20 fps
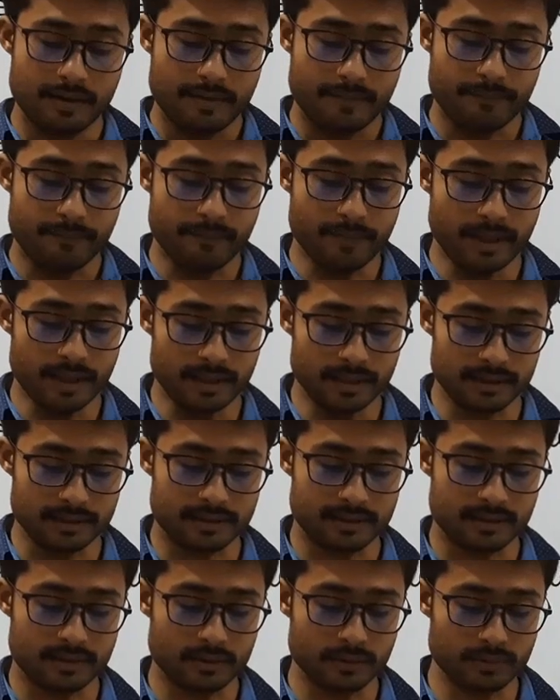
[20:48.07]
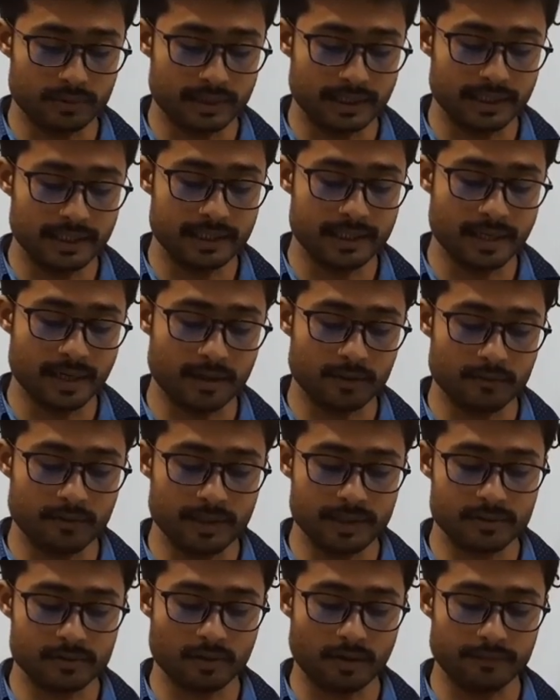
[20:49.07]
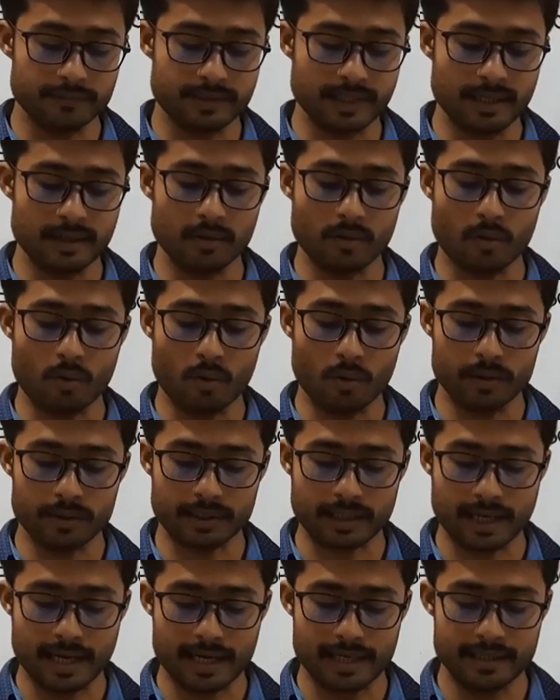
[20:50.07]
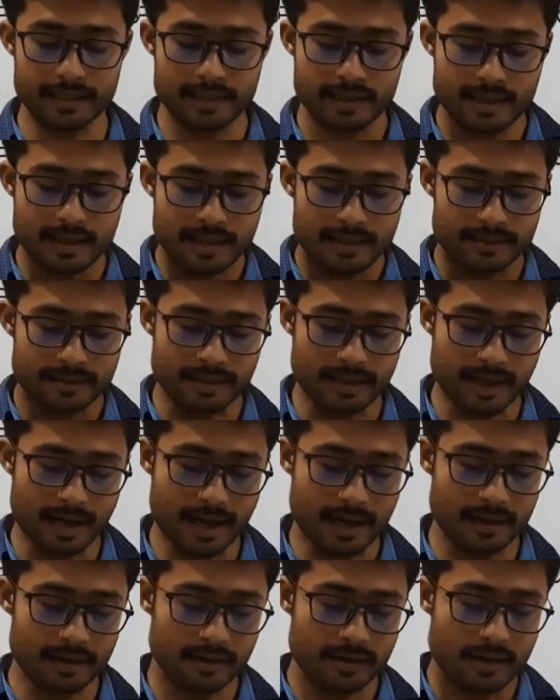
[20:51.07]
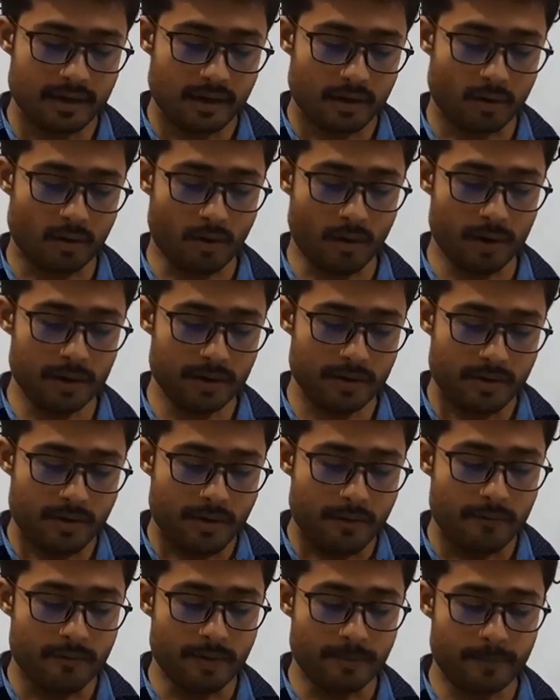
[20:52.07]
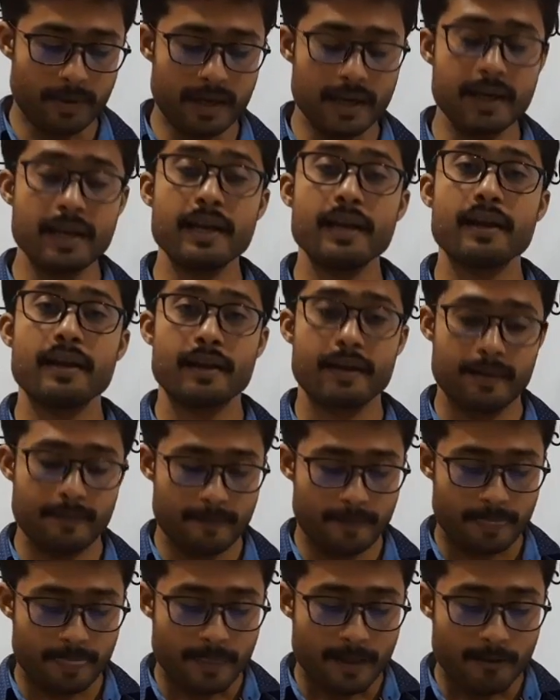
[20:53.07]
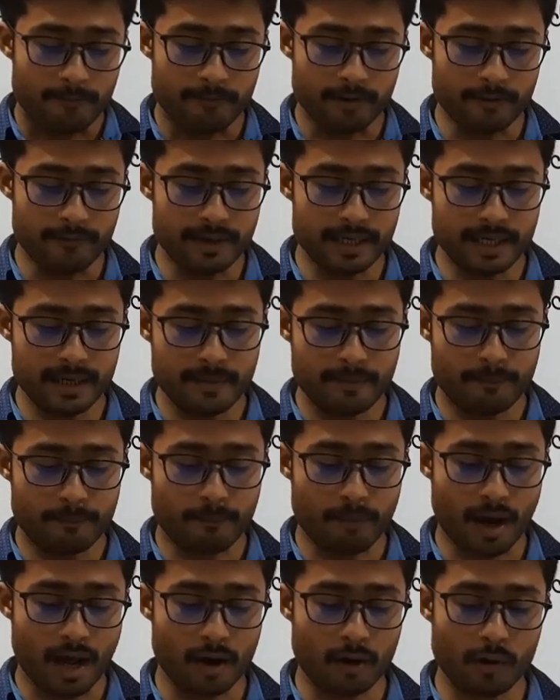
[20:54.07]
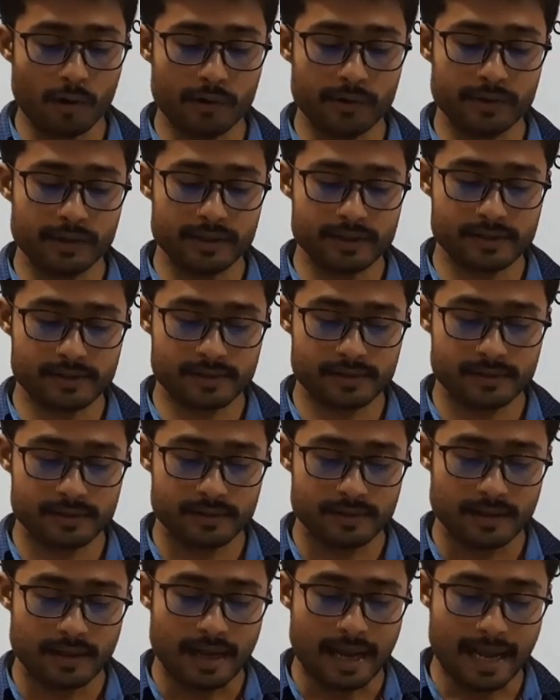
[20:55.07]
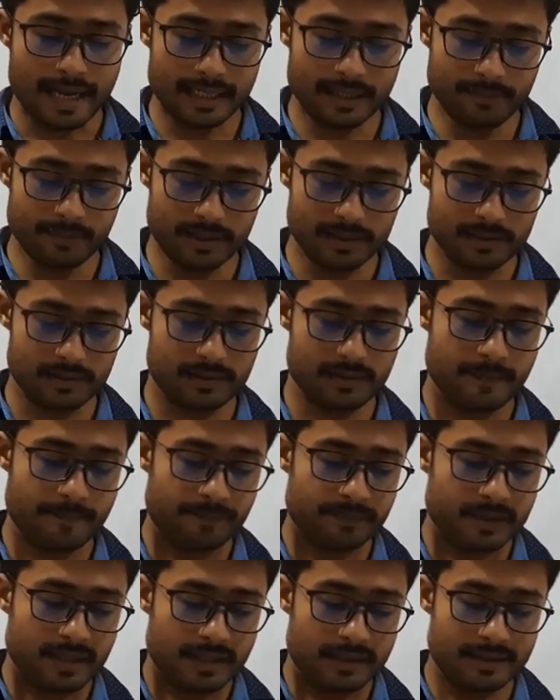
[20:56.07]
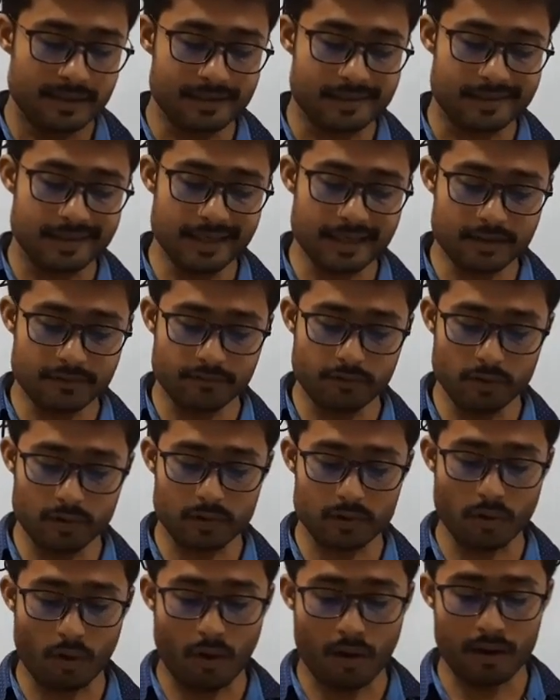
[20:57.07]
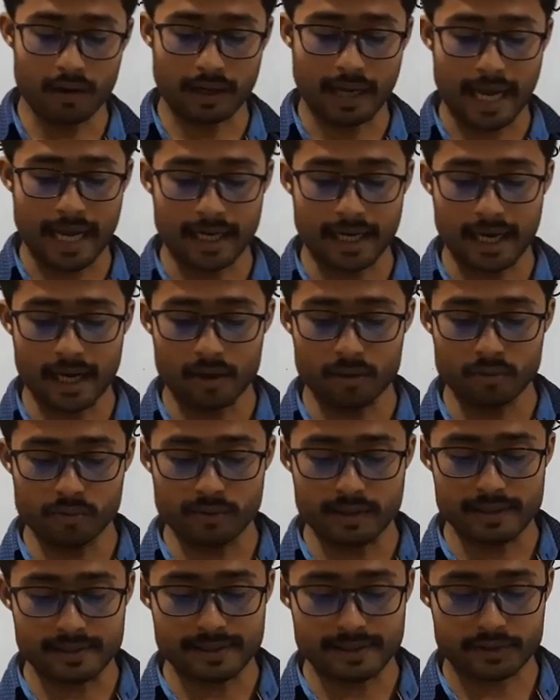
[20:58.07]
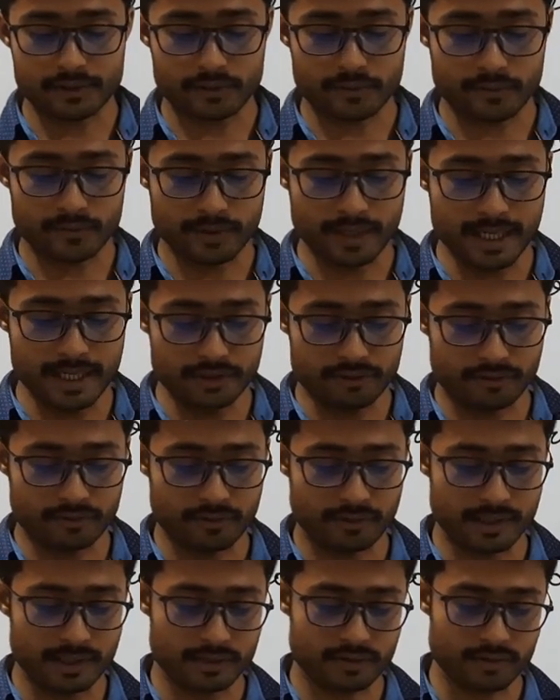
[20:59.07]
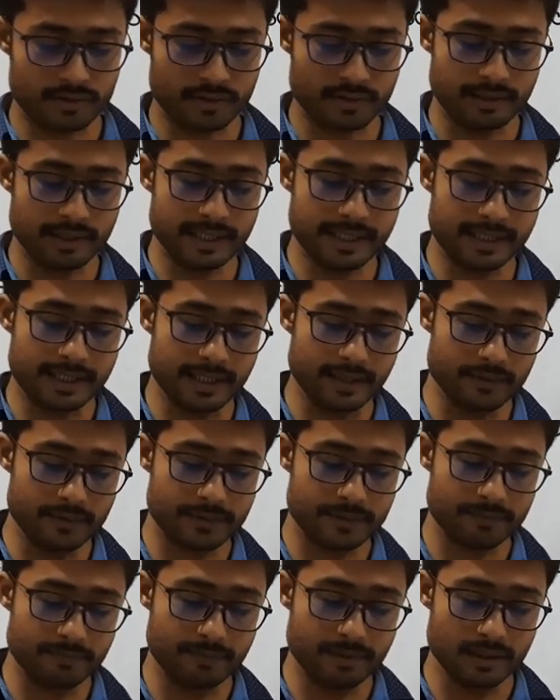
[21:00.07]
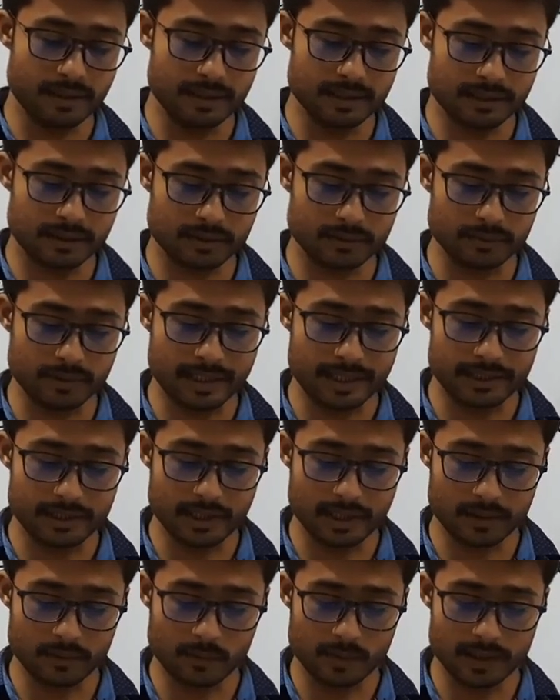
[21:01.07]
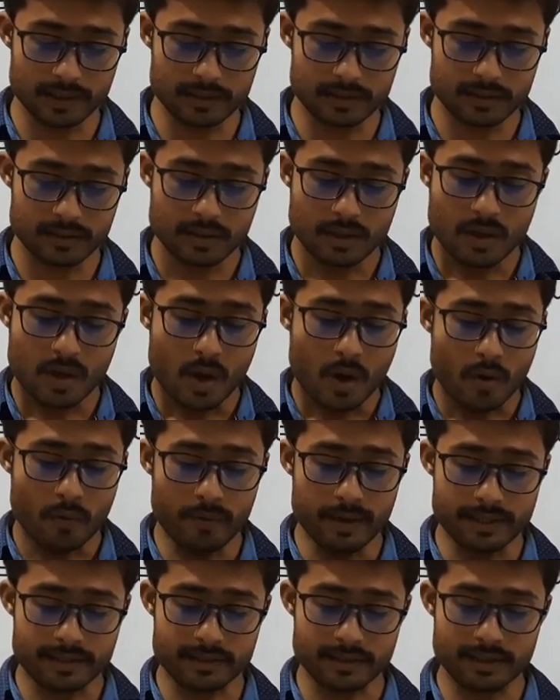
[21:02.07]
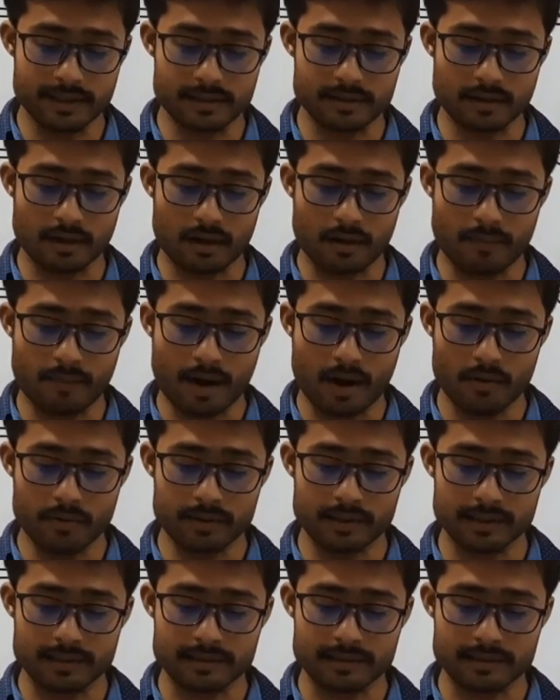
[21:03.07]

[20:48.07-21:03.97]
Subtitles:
birth to the young ones of their own kind. They are called viviparous animals. The 6-foot tall kangaroo is a strange creature. It gives birth to a young ones which is about the